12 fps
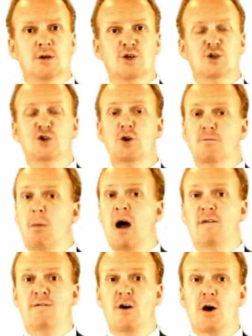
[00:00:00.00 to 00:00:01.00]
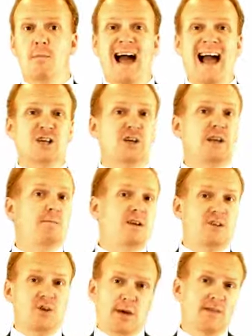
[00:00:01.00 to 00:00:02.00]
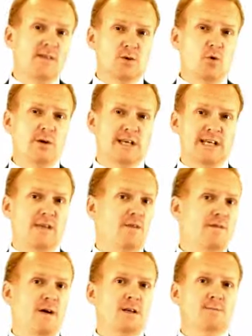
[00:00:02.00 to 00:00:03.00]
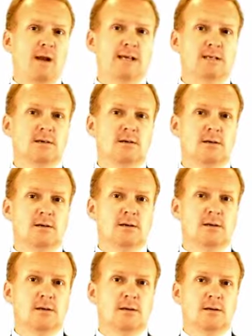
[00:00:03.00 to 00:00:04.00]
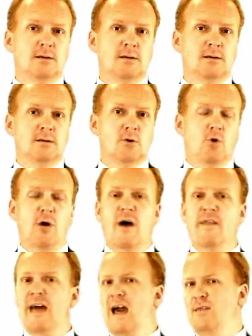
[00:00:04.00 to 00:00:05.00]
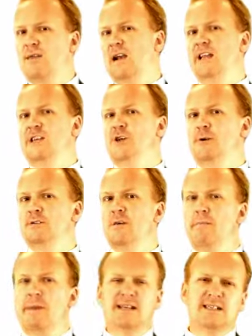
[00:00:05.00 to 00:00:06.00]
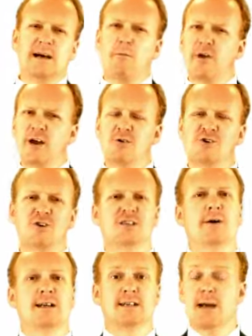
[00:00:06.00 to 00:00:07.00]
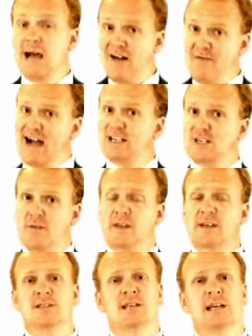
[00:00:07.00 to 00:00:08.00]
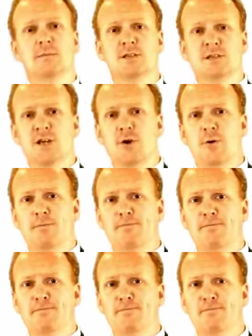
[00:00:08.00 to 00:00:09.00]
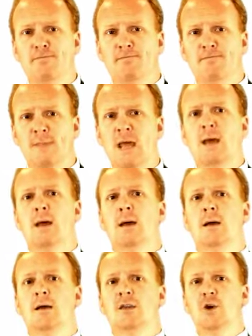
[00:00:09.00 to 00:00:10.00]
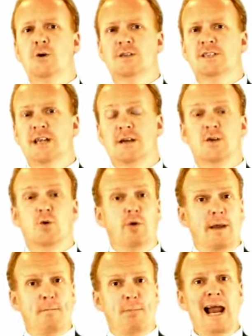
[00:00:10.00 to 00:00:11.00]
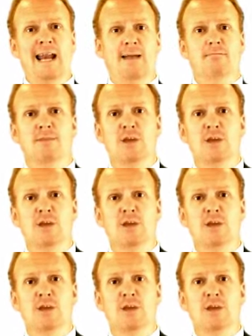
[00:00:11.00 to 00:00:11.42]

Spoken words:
Should my firm actually be doing this audit in the first place? Or are there ethical issues that mean someone else should do it? And that's on this syllabus too. You considered audit planning.